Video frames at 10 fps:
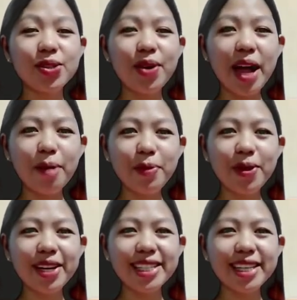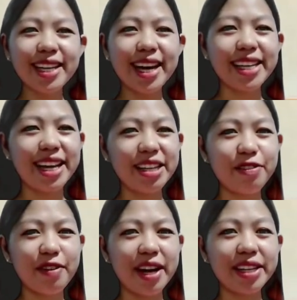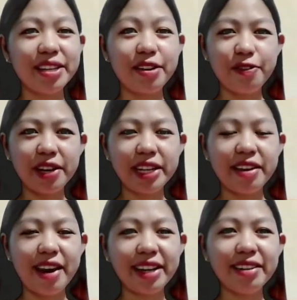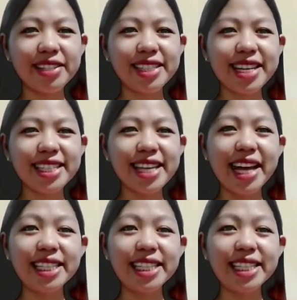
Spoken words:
To help you easily identify the different characteristics